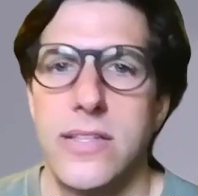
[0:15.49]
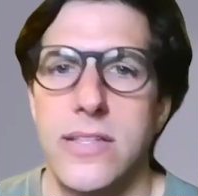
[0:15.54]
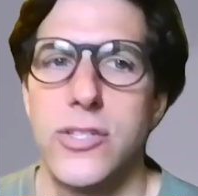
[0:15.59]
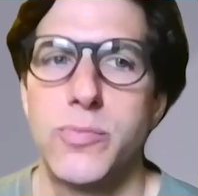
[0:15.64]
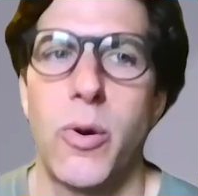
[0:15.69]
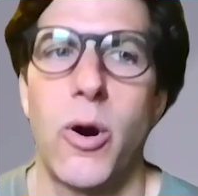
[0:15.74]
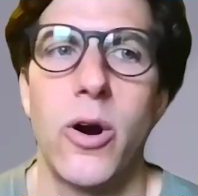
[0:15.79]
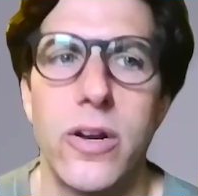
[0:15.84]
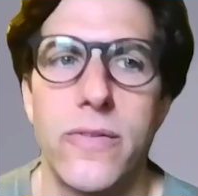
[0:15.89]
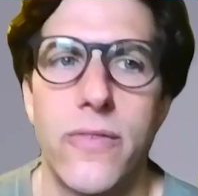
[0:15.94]

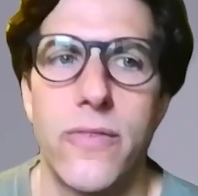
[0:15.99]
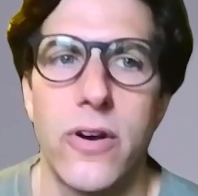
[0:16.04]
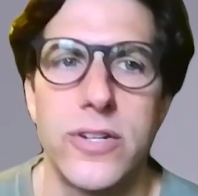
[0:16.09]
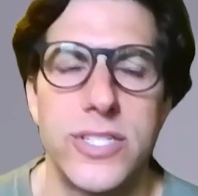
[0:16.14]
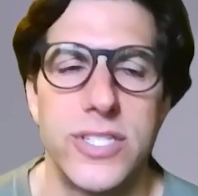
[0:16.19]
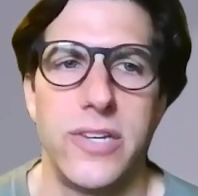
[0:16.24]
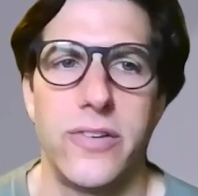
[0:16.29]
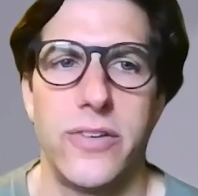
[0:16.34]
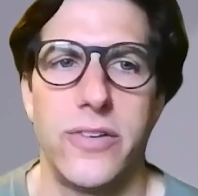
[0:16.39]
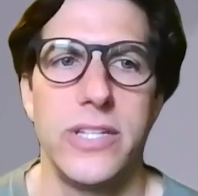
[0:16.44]
This is
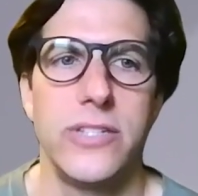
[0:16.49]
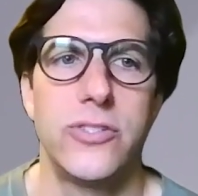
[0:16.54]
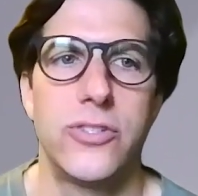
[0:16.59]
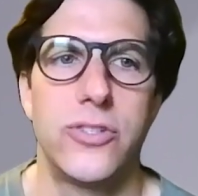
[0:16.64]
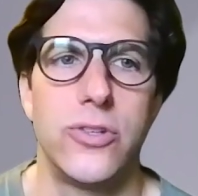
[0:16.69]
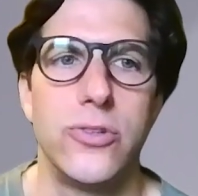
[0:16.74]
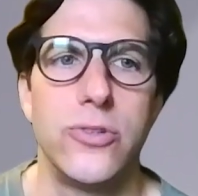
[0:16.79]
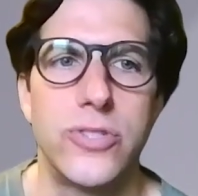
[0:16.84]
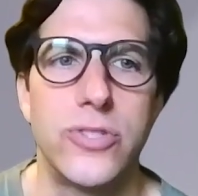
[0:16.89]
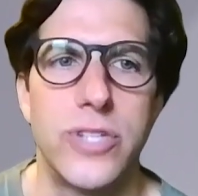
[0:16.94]
part of our
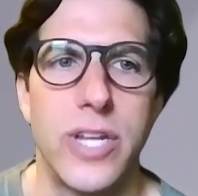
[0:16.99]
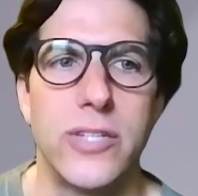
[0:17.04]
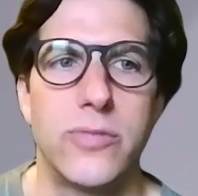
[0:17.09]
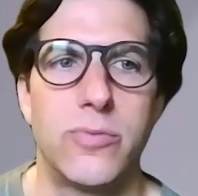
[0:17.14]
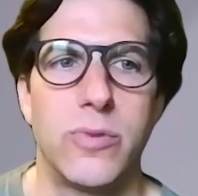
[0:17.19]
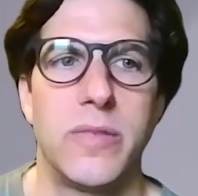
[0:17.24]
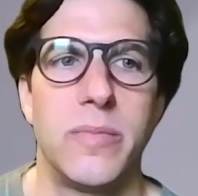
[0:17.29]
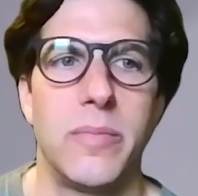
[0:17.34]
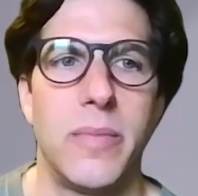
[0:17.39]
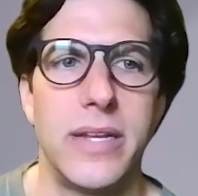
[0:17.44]
series,
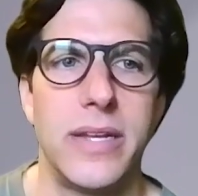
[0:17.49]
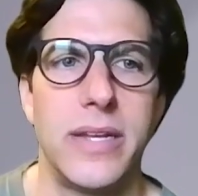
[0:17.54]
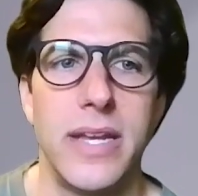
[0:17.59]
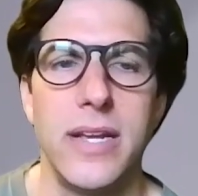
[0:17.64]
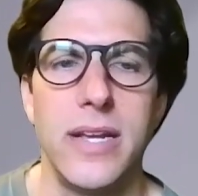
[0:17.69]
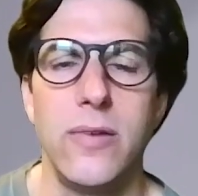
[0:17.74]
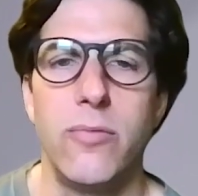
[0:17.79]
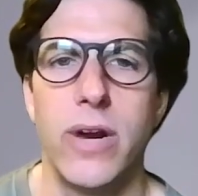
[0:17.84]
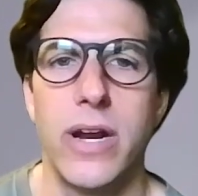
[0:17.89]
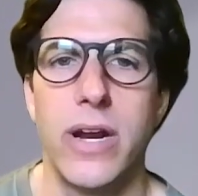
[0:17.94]
Tuesdays with
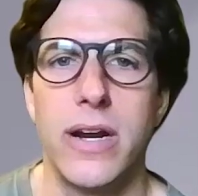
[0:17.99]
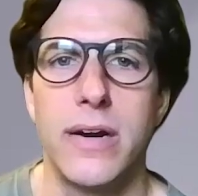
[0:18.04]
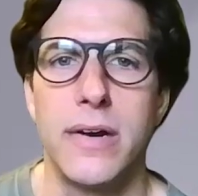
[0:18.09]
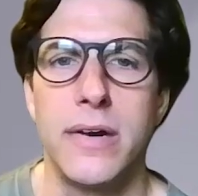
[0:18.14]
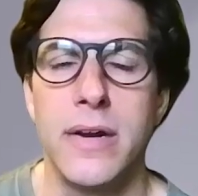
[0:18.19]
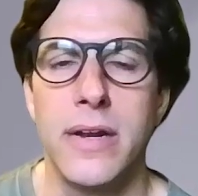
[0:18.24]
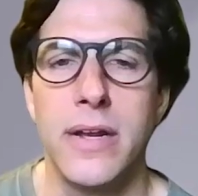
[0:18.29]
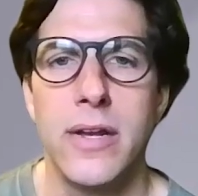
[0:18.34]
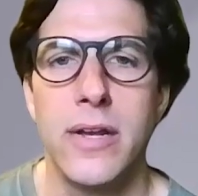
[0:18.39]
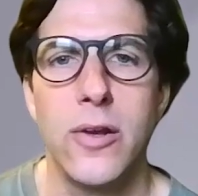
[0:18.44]
Monday,
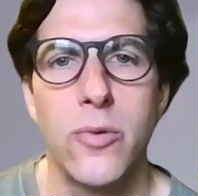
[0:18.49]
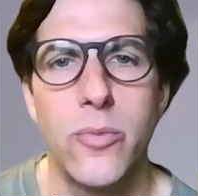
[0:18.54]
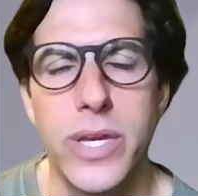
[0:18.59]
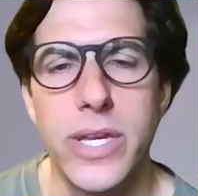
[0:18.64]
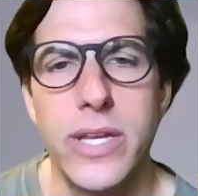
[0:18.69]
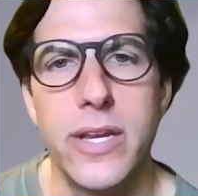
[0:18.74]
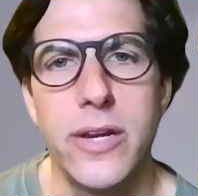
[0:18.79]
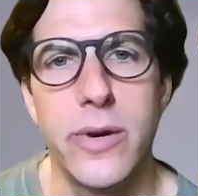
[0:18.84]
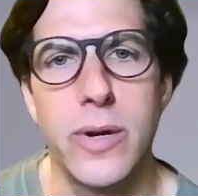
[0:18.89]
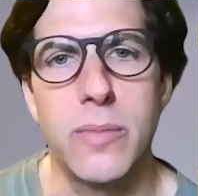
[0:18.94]
where
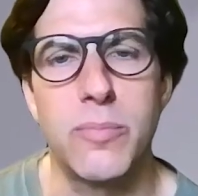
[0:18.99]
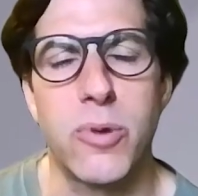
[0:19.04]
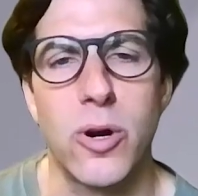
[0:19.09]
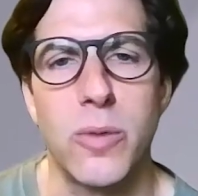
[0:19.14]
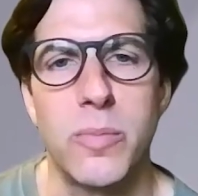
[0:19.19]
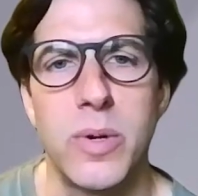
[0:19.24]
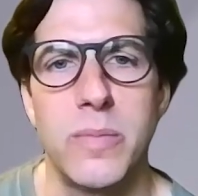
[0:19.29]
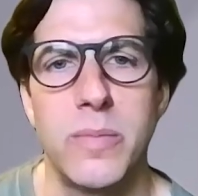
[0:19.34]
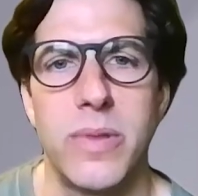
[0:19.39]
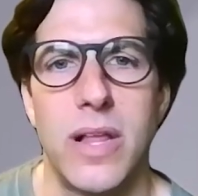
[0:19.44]
we
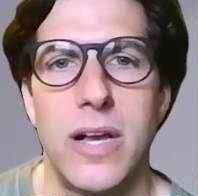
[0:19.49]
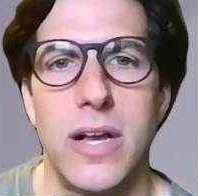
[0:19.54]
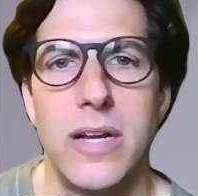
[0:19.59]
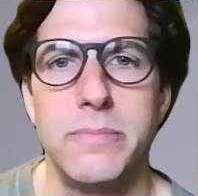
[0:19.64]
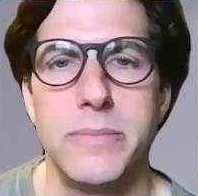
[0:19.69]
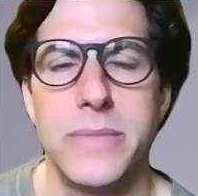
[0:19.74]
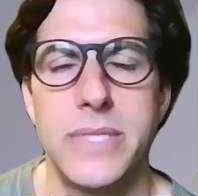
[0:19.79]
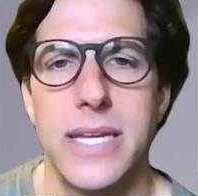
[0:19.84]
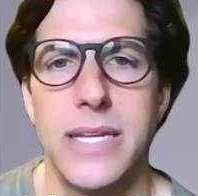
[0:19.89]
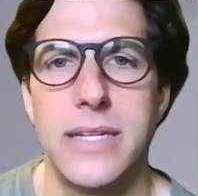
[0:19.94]
here at Purple
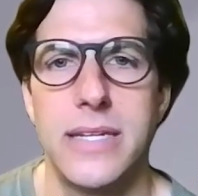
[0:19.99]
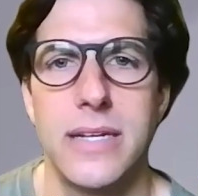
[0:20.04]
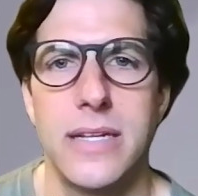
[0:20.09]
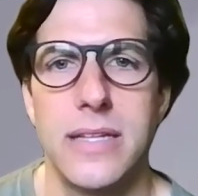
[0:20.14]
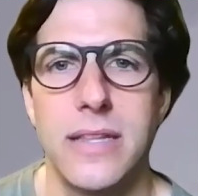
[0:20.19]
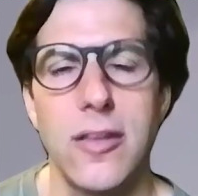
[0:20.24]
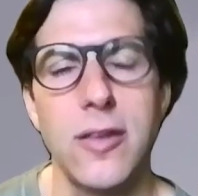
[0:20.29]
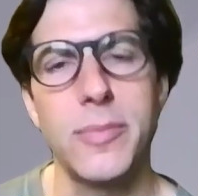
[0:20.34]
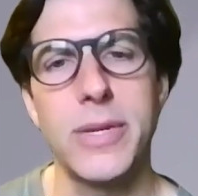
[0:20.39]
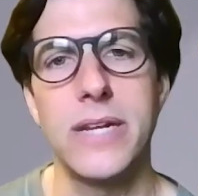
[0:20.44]
Plum
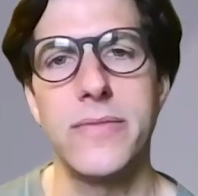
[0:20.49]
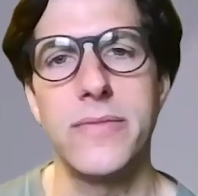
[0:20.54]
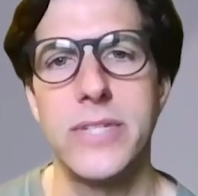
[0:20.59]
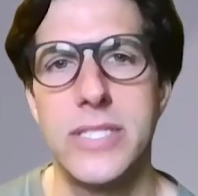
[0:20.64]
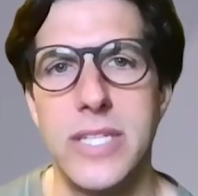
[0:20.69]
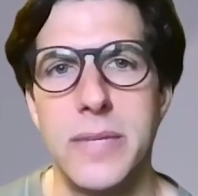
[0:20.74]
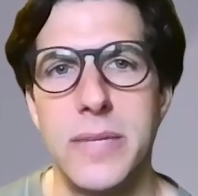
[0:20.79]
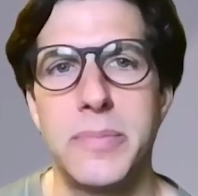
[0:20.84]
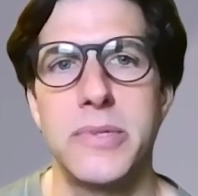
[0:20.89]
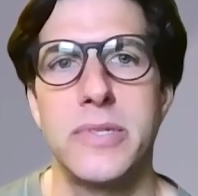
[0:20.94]
take a
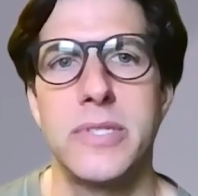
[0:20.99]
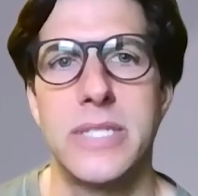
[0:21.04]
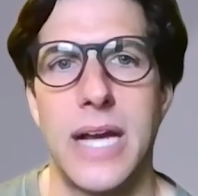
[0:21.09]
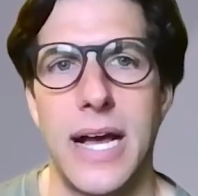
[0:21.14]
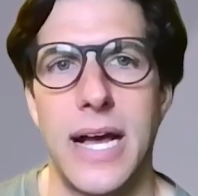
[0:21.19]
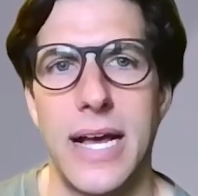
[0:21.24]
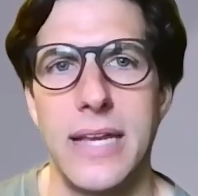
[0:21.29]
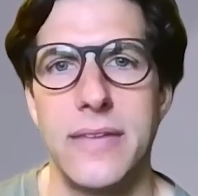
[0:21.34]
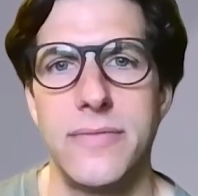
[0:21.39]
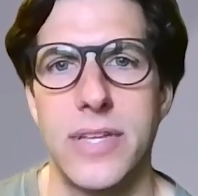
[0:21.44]
little bit of a
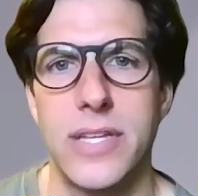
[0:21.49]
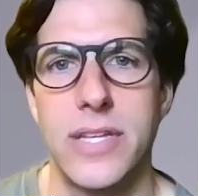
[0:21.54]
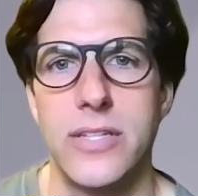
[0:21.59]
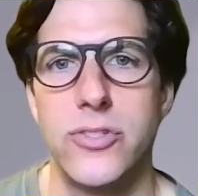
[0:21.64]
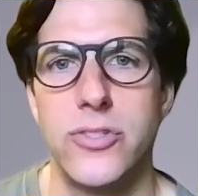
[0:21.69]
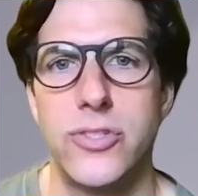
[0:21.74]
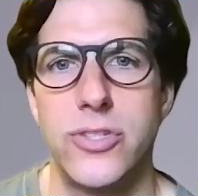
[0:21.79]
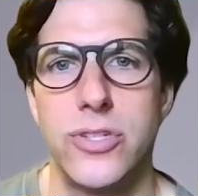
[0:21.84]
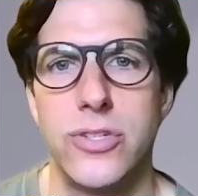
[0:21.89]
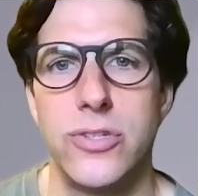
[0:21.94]
deeper
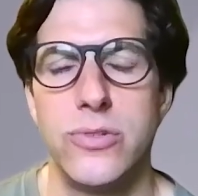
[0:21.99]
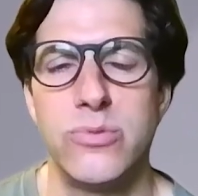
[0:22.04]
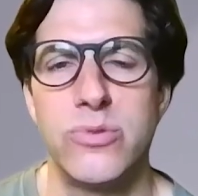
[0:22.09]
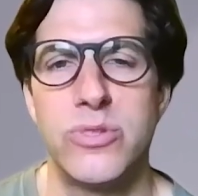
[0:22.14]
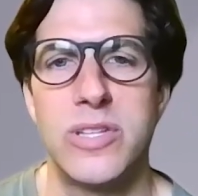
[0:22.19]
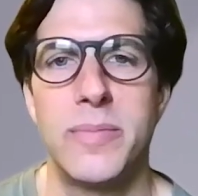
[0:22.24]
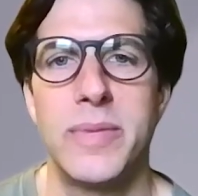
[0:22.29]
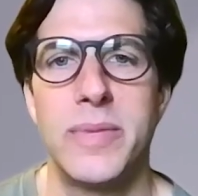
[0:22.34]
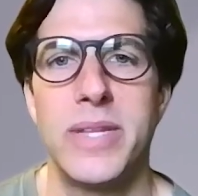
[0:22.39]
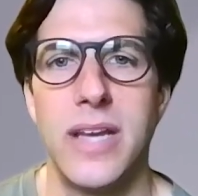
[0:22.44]
dive
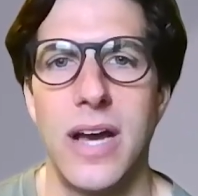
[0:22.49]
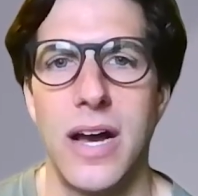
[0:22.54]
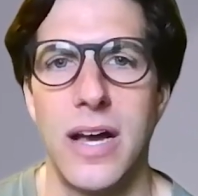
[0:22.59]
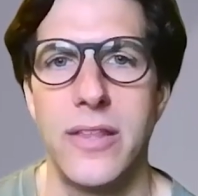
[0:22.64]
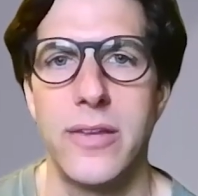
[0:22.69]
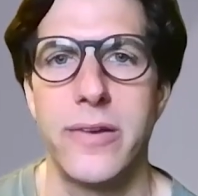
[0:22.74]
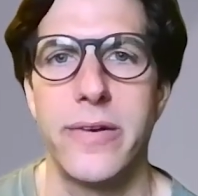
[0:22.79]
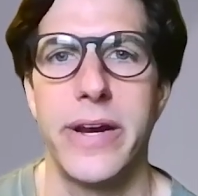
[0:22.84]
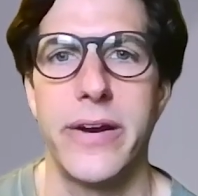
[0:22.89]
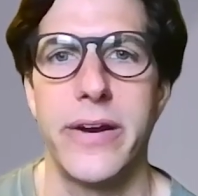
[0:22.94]
into some
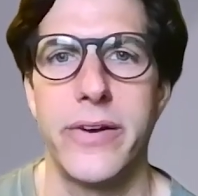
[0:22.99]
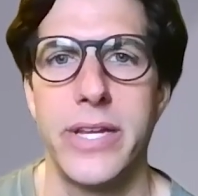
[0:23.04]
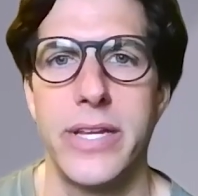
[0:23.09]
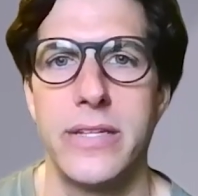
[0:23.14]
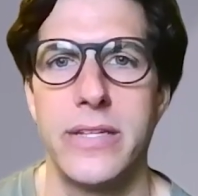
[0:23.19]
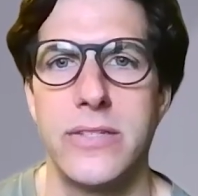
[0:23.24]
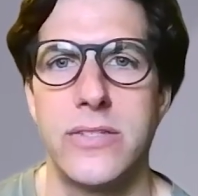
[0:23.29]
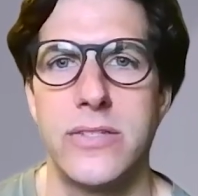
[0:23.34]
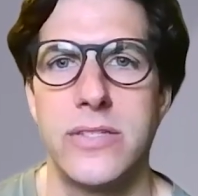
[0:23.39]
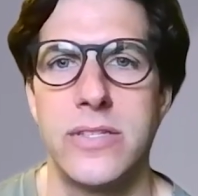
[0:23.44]
of the other
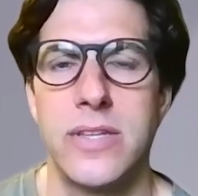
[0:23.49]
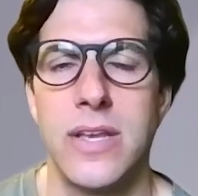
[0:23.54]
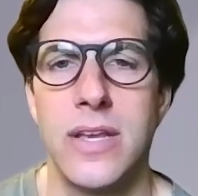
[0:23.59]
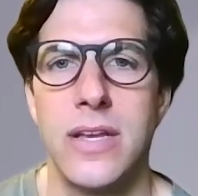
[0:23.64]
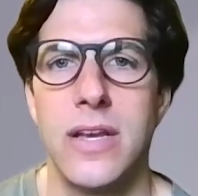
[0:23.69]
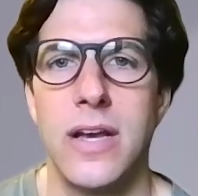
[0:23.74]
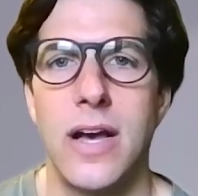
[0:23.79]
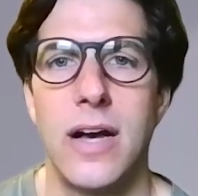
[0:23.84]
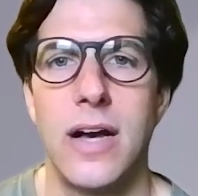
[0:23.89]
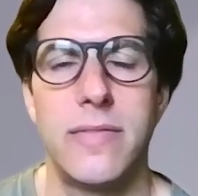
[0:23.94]

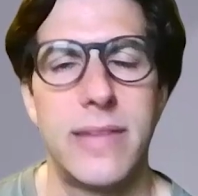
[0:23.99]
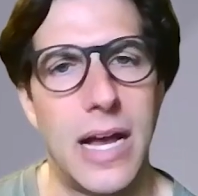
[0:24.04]
areas